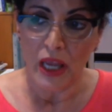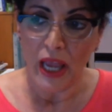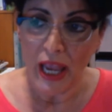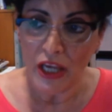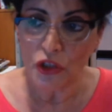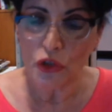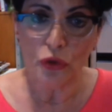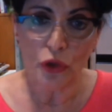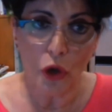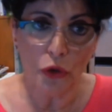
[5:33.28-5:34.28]
as
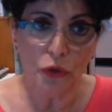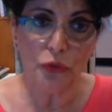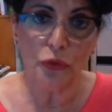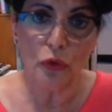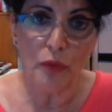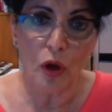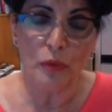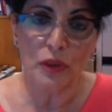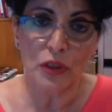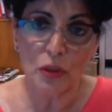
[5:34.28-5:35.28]
you go through
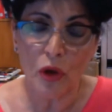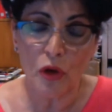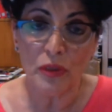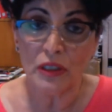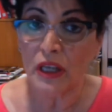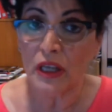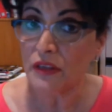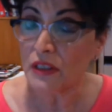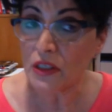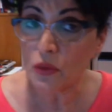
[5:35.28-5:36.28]
moment to moment. Now,
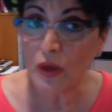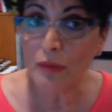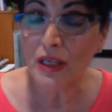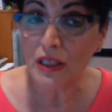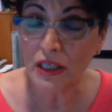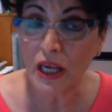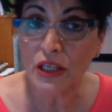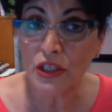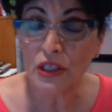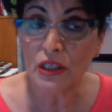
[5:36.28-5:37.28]
this is where
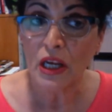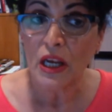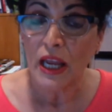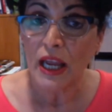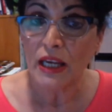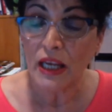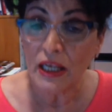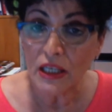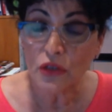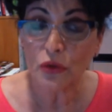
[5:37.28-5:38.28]
meditation and
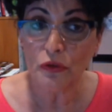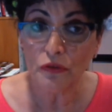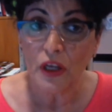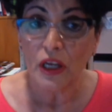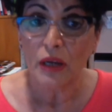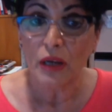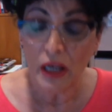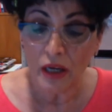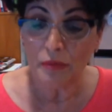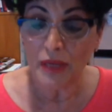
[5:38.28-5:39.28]
any sort of
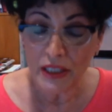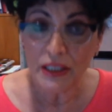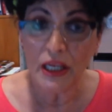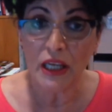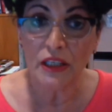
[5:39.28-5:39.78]
meditative